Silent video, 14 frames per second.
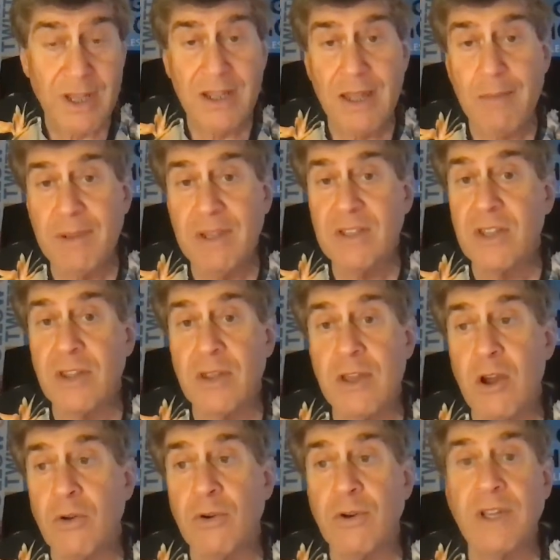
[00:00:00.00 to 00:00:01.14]
That means that the
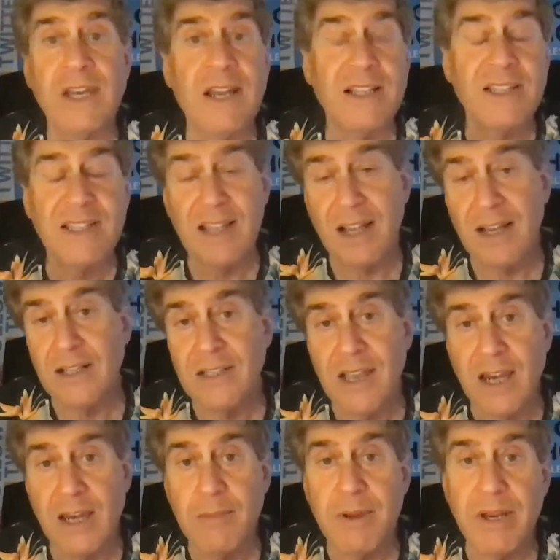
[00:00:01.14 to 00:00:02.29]
owner cannot sell it to
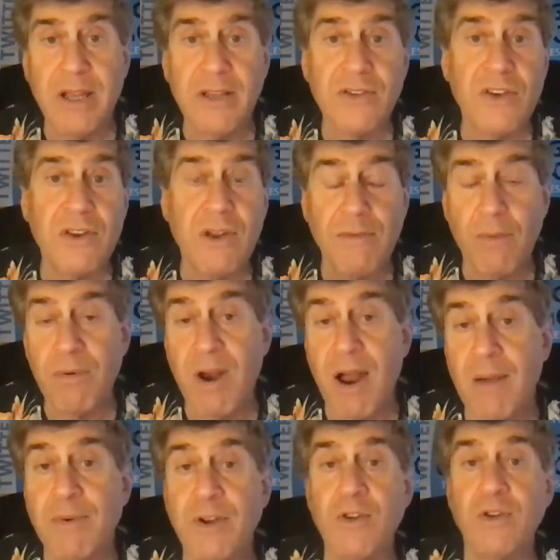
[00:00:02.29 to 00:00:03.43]
anybody else, and you have a
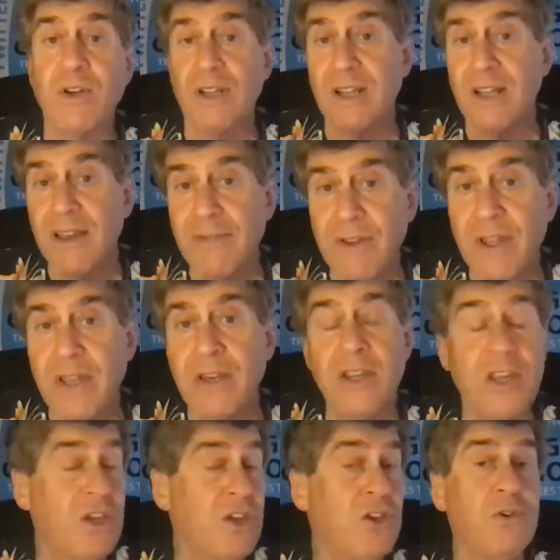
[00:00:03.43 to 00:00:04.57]
property you can live in,
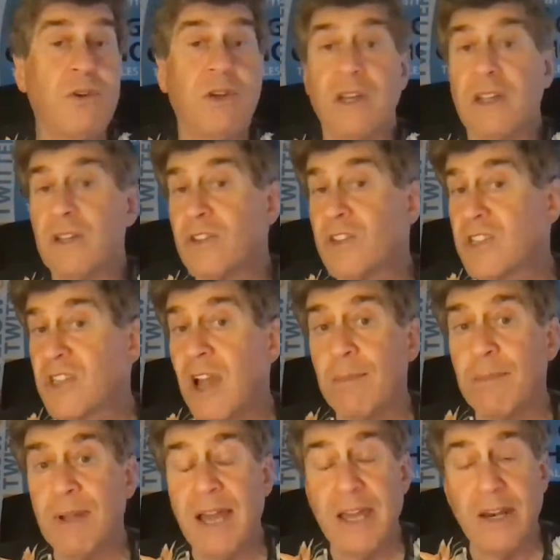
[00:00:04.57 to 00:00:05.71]
you can
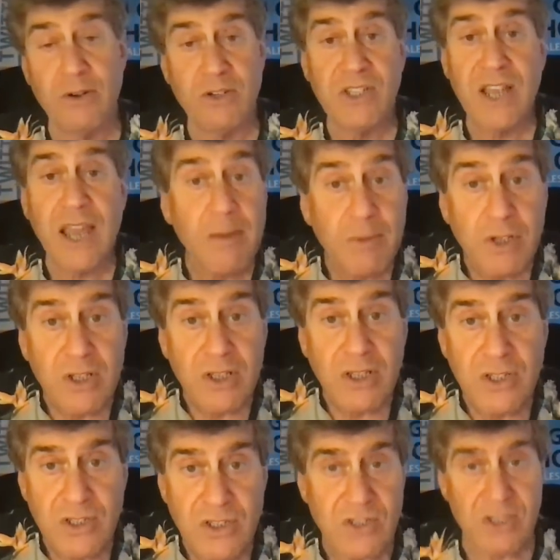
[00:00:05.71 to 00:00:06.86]
sublet or sandwich
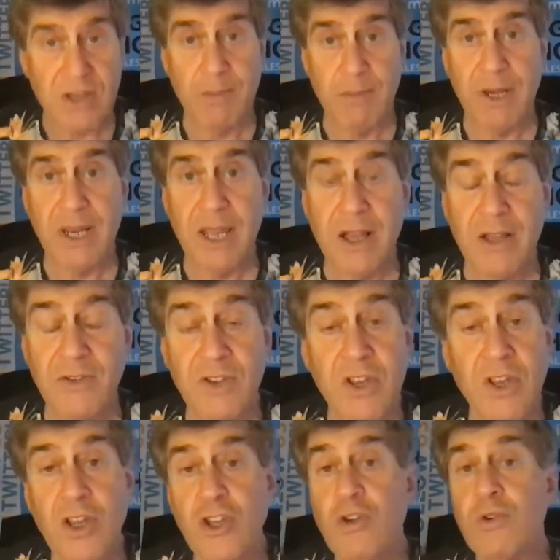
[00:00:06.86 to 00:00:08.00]
lease to somebody else,
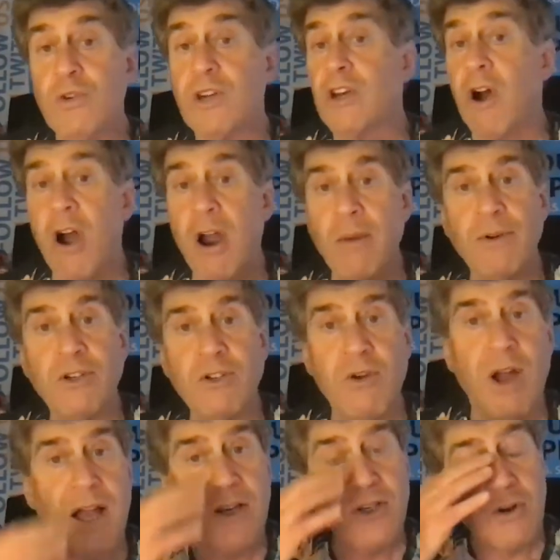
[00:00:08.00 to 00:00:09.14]
you can
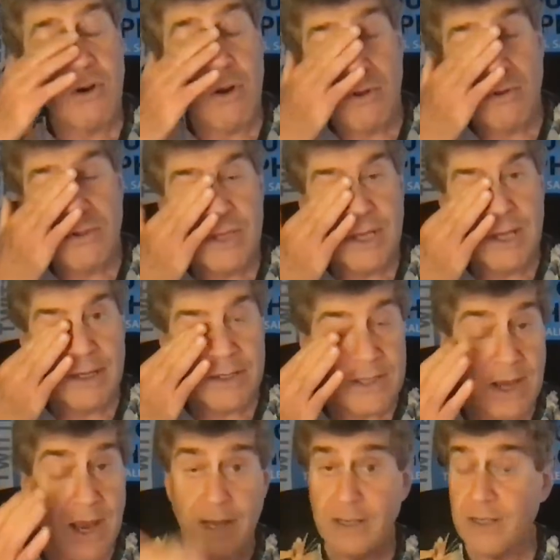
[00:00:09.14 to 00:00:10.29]
arbitrage or wholesale
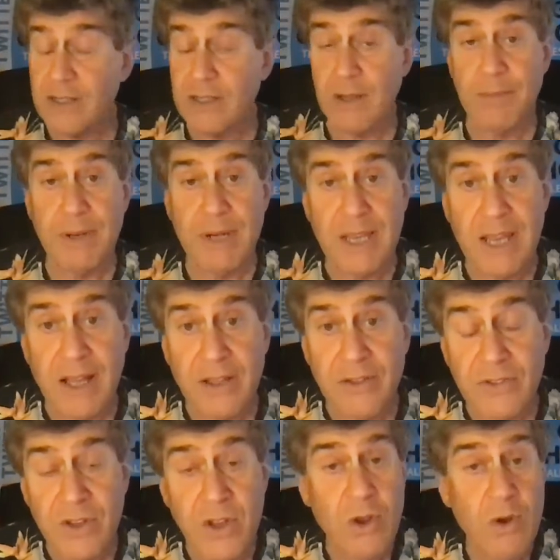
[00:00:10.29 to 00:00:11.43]
assign to somebody
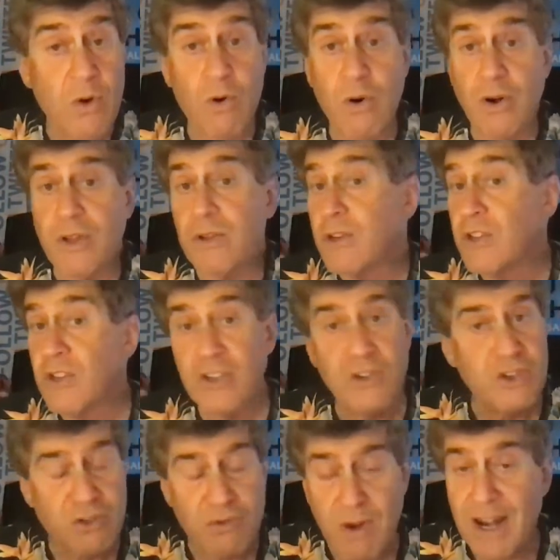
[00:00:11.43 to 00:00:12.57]
else, or you can just
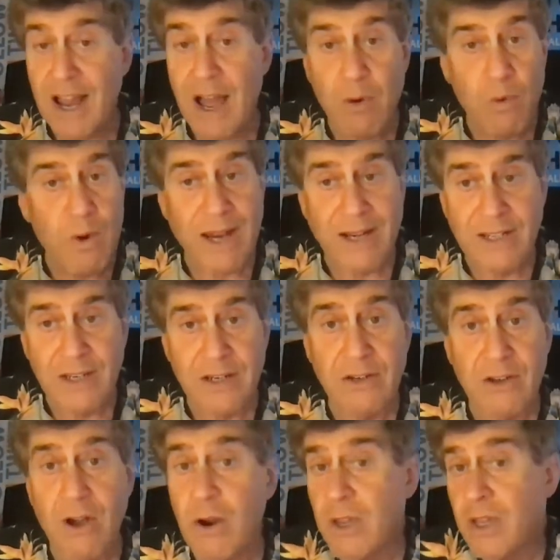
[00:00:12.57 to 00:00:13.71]
straight out rent it.
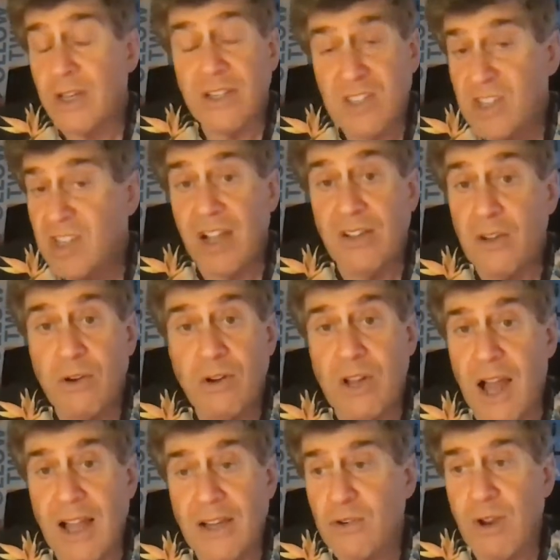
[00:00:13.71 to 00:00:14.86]
Or you could sell your
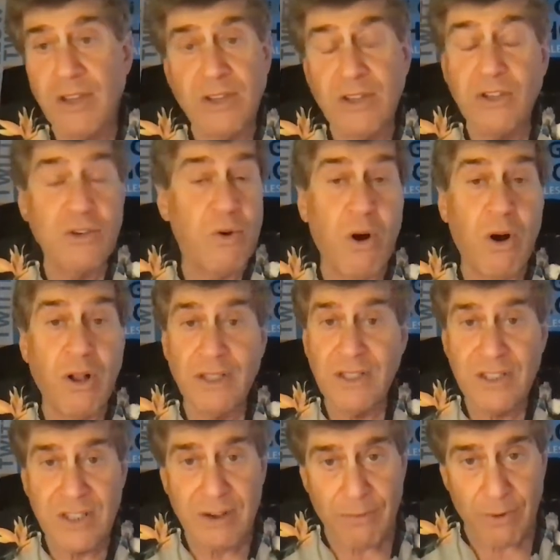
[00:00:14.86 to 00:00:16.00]
contract. You can do all these
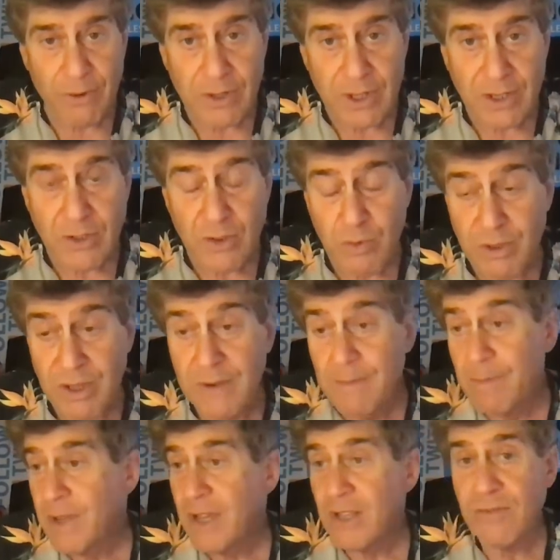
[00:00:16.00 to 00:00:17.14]
different things with it.
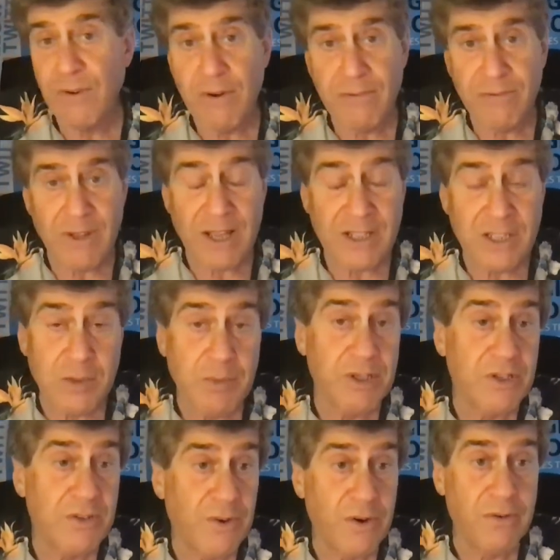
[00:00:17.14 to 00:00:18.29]
It's very flexible.
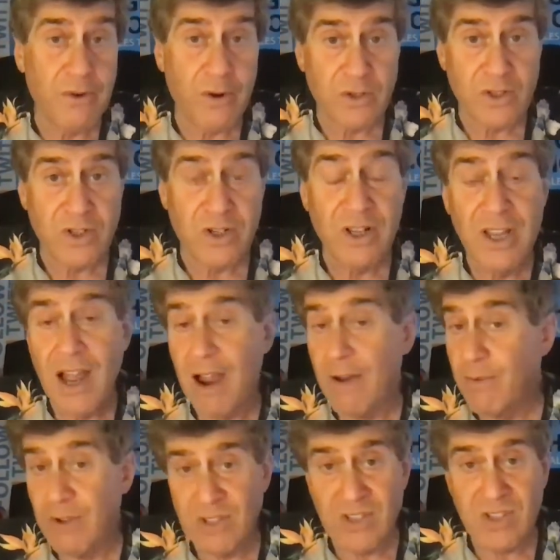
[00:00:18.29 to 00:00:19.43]
It's very versatile. I've
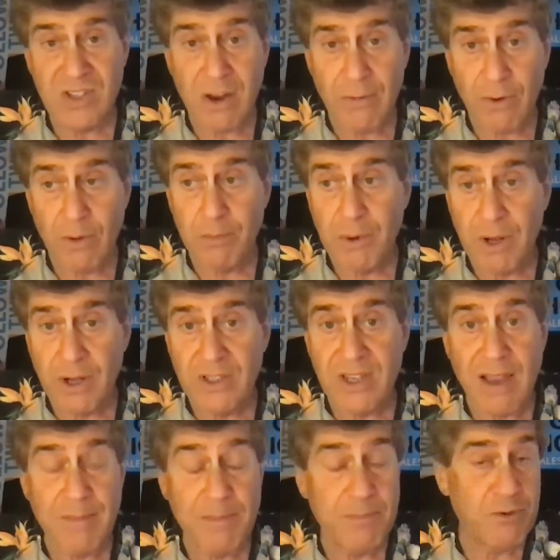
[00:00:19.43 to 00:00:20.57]
written several books. I
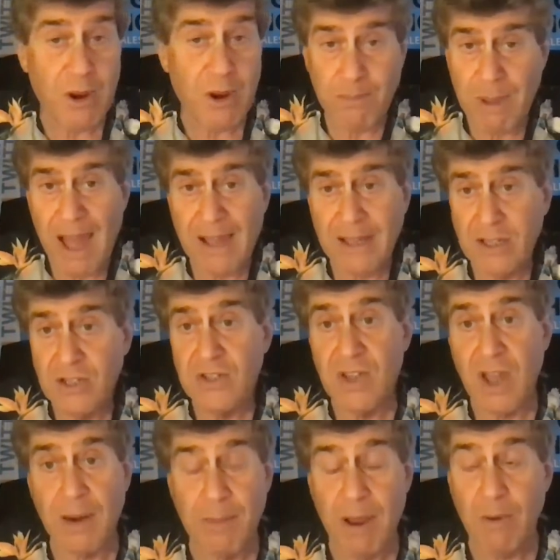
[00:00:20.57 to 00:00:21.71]
have great packages
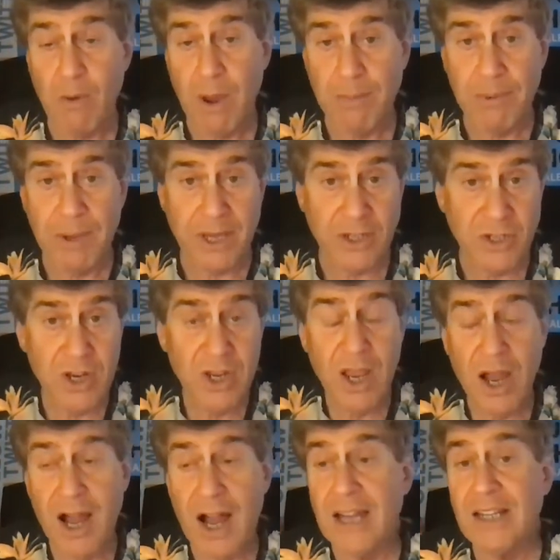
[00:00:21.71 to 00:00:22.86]
on my webpage
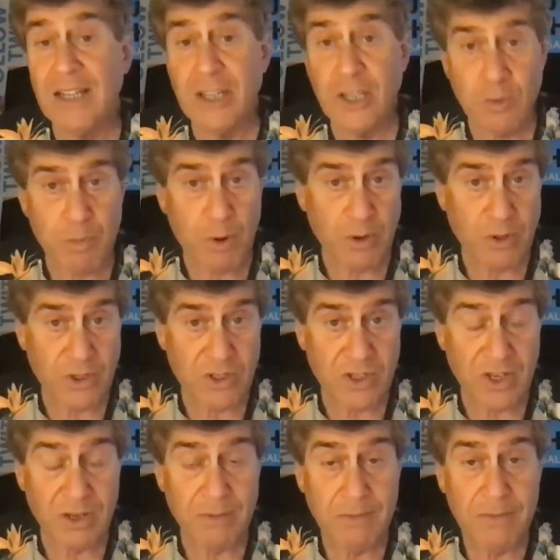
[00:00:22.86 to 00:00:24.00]
on lease
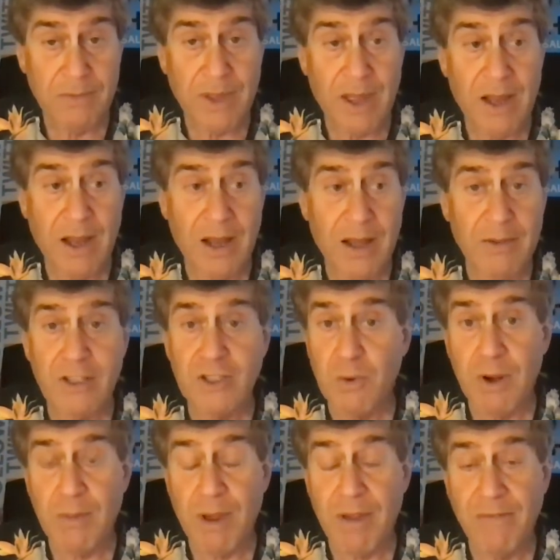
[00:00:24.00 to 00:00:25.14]
purchasing. It's one
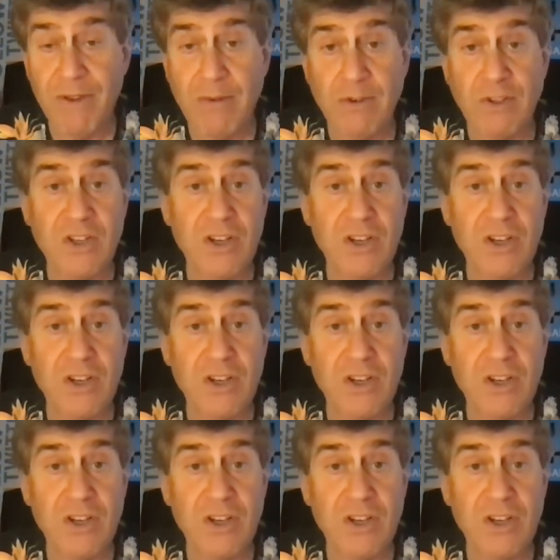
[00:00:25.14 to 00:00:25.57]
of my favorites.